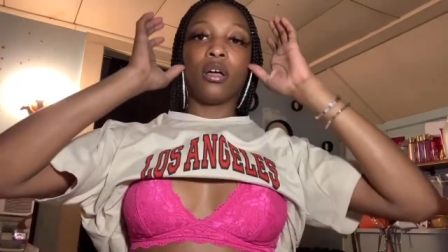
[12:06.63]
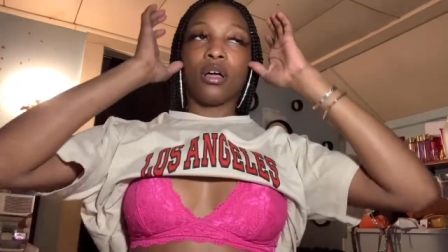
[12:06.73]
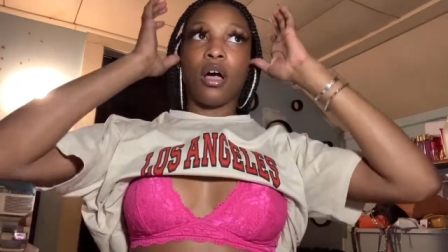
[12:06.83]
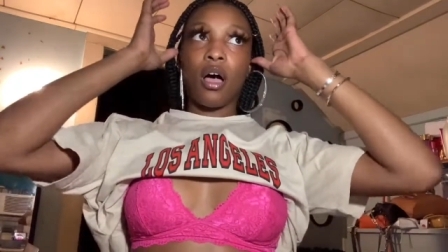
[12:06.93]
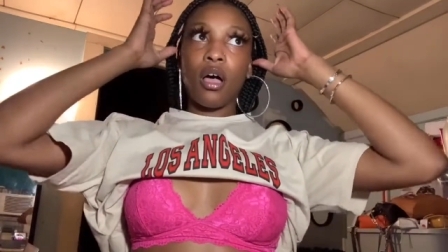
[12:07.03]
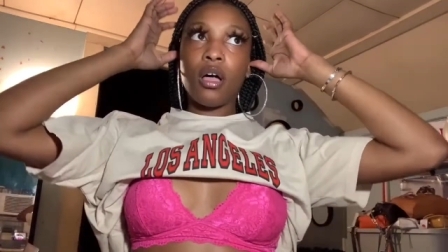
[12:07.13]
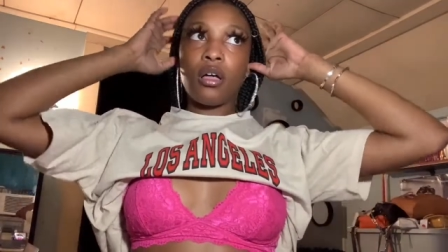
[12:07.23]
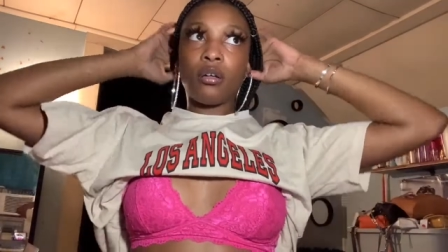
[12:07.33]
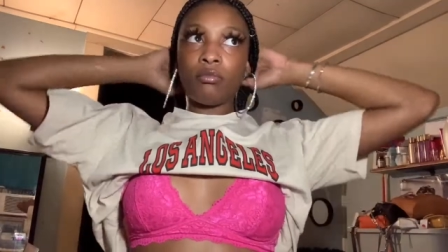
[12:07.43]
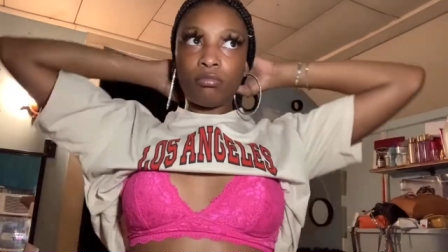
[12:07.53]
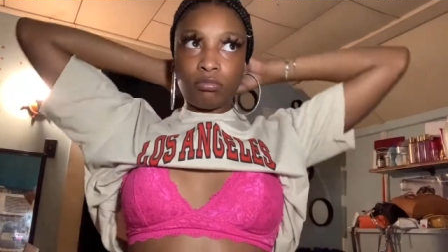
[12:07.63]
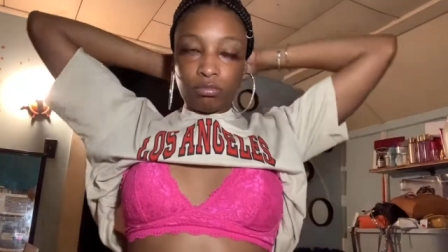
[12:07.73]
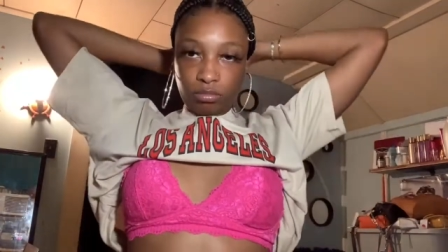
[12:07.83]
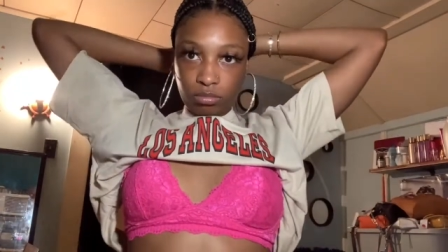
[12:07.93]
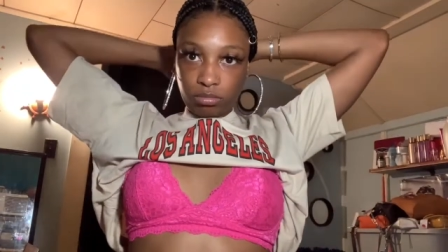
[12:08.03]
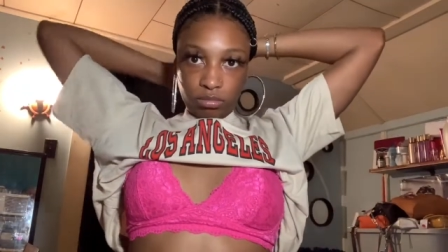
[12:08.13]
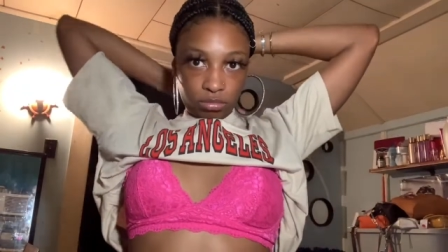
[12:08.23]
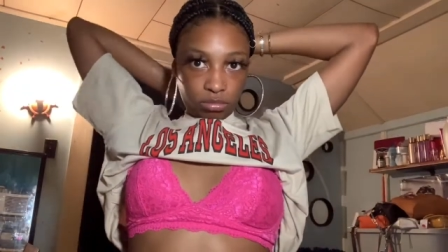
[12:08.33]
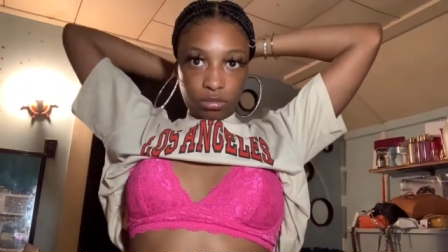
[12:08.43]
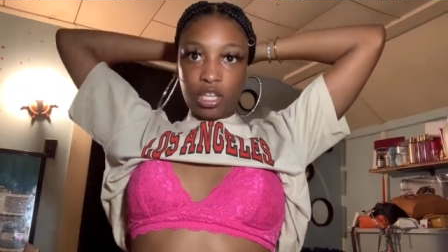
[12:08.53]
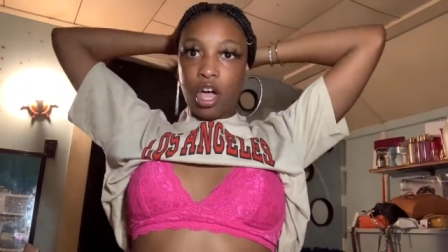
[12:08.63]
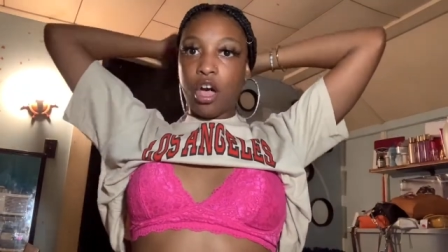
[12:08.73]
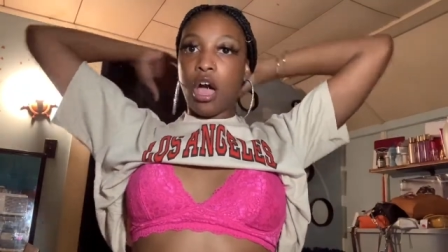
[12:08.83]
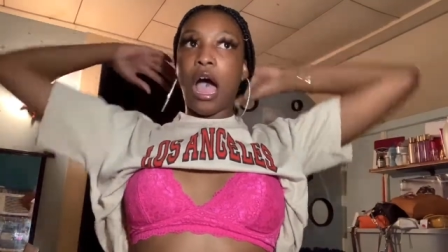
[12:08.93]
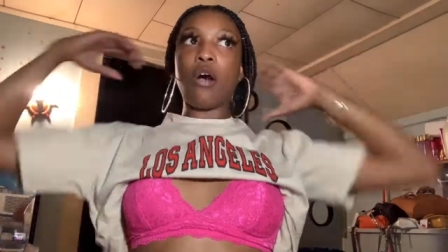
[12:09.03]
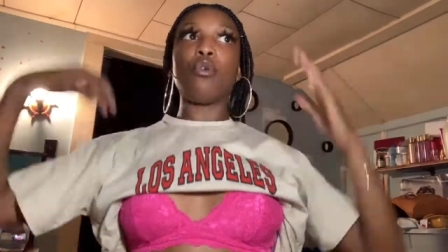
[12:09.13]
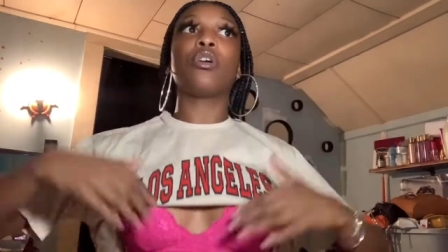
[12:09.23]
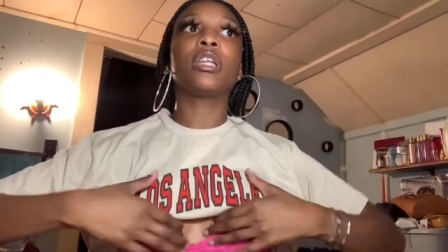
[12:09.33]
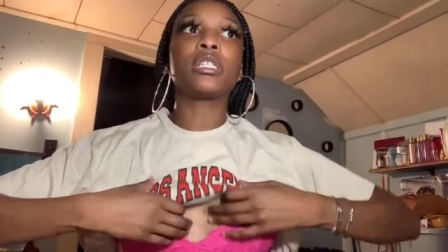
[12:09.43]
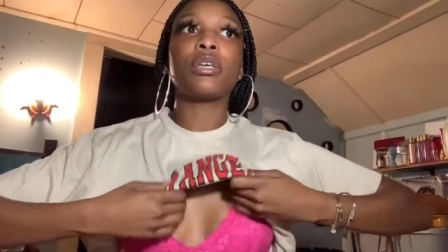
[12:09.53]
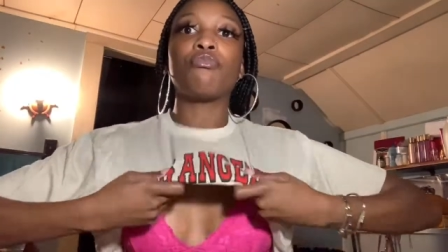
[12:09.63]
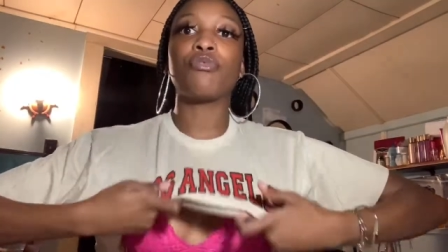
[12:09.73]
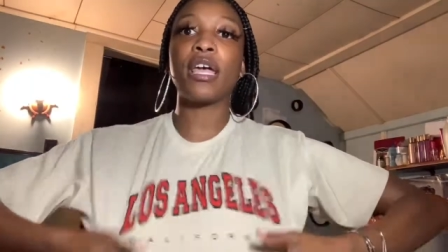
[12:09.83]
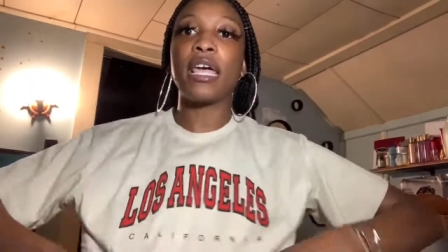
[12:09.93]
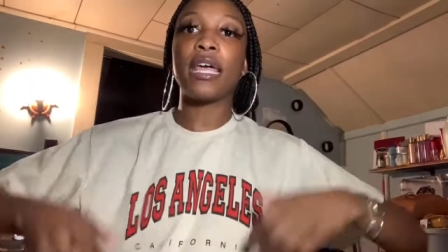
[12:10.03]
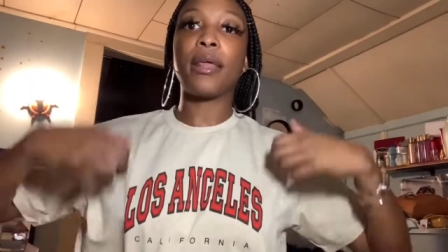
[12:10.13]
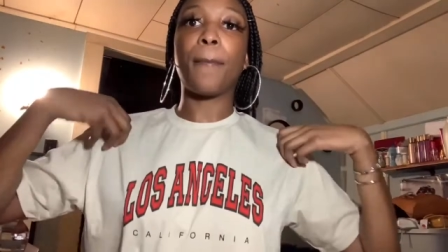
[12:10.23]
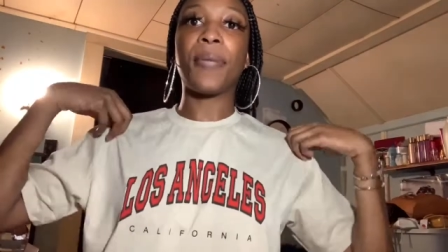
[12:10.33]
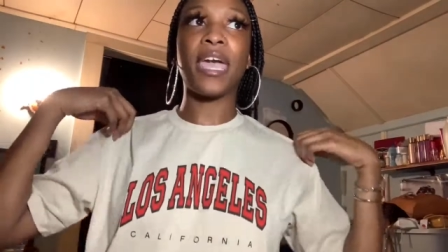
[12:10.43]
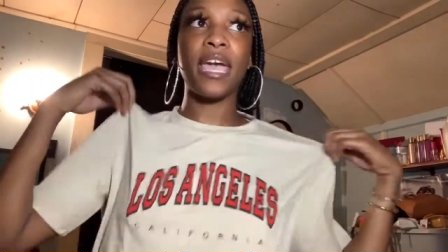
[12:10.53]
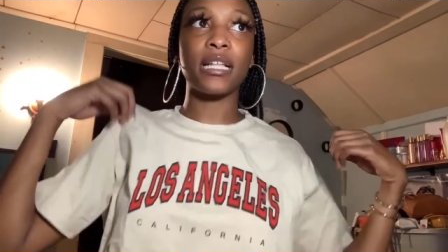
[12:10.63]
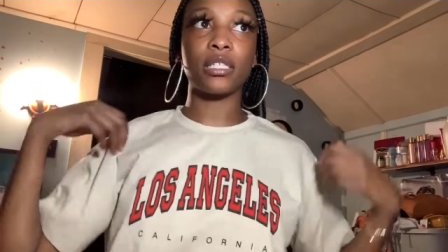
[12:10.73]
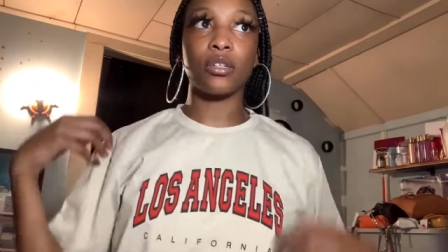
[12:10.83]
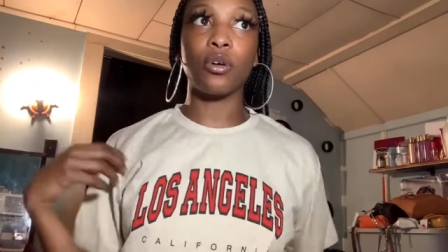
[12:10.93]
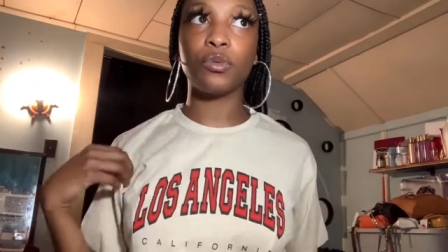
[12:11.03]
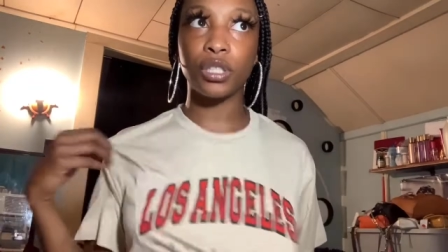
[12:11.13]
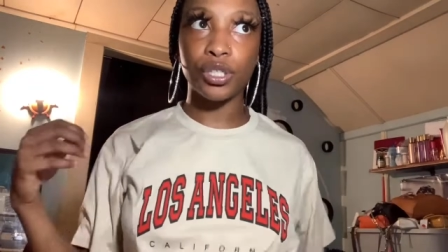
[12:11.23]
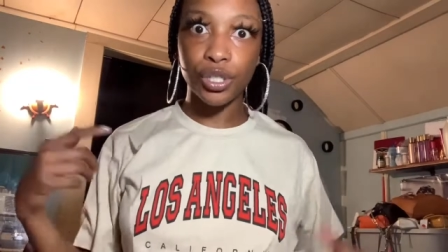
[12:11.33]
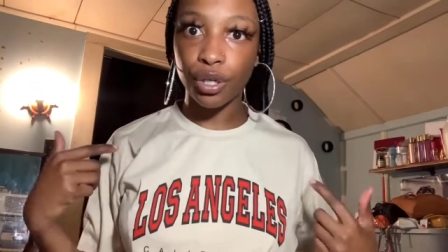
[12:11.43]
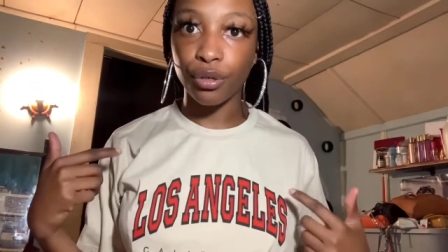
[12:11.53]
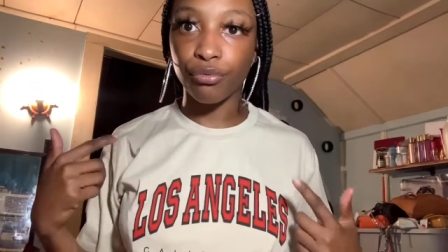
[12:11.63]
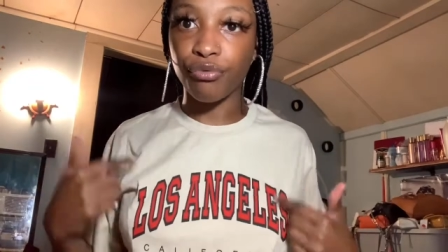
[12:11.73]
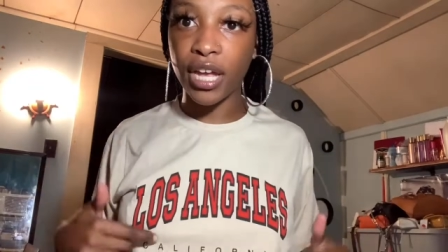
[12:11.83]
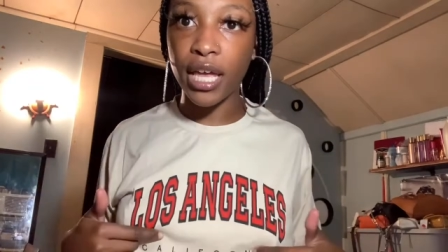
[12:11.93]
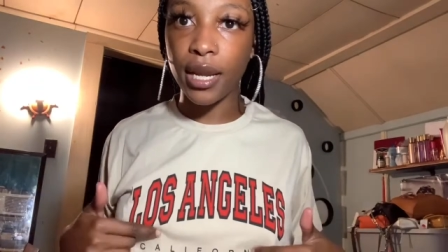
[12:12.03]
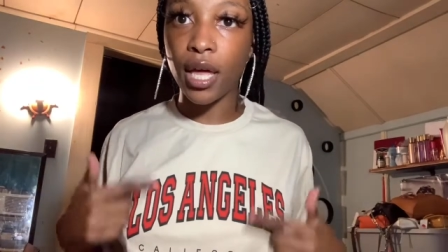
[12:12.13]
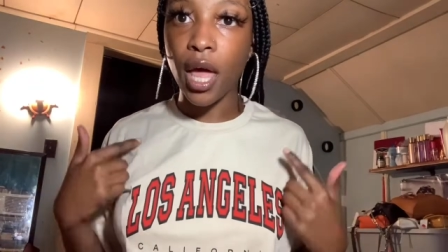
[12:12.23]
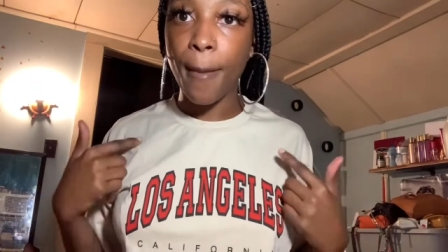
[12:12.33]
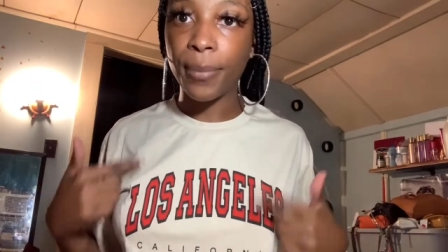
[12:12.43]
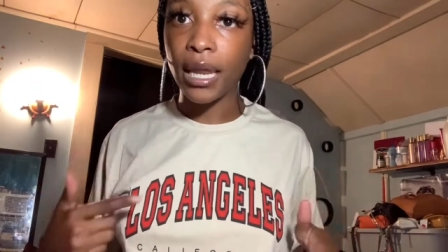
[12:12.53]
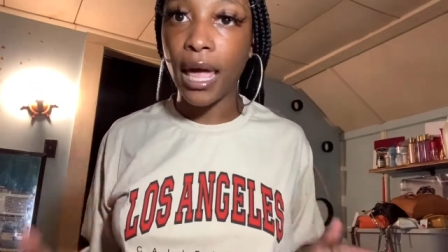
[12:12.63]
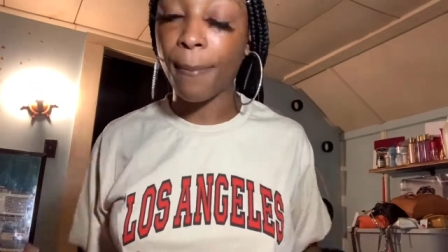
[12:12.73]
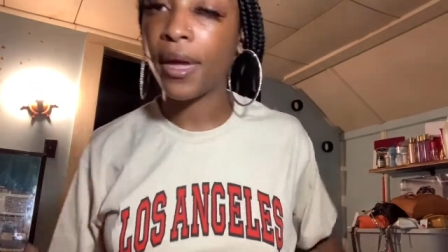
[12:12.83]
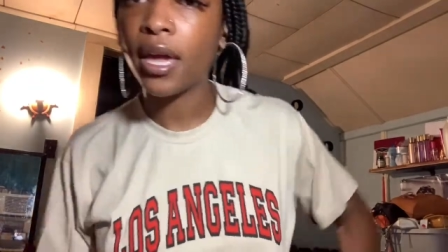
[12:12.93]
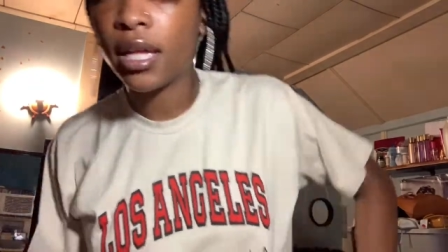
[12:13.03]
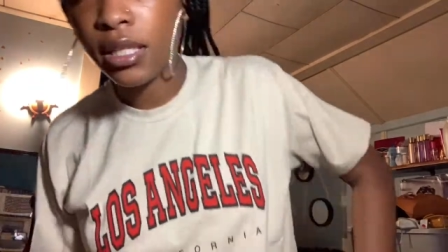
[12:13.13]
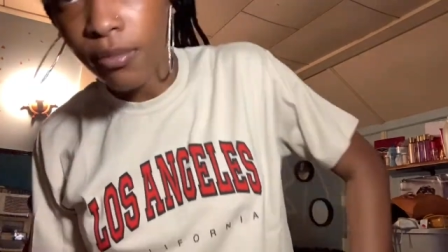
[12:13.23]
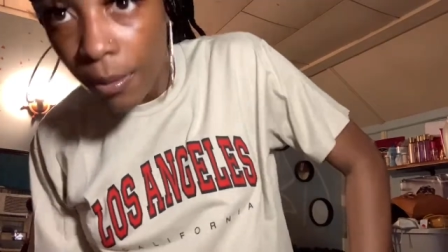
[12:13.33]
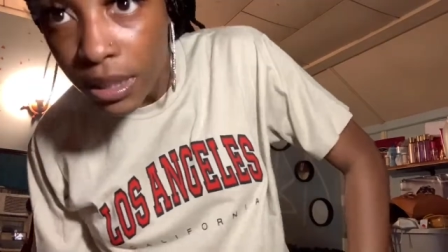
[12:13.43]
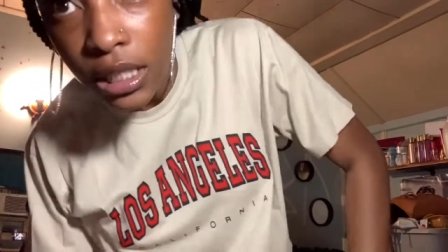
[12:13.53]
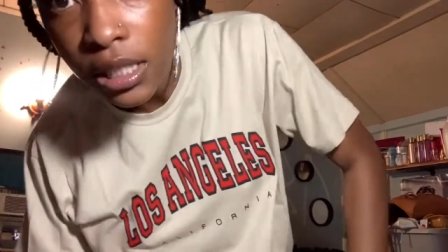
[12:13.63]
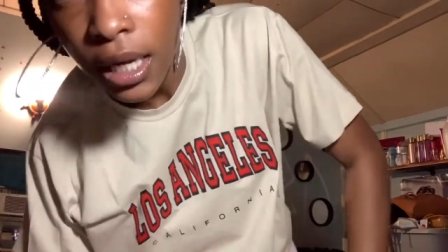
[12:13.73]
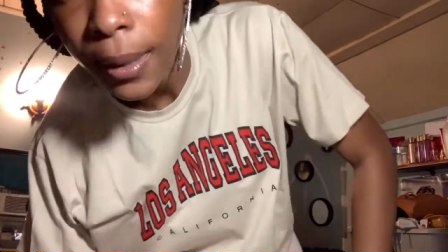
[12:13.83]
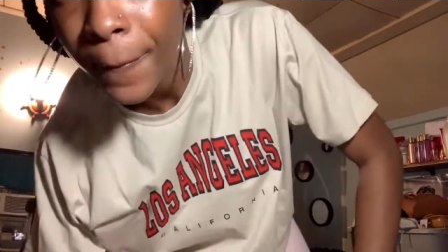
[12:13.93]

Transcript: Um, y'all, I ordered some red pants to go with this shirt. Red plaid pants. My mother took them.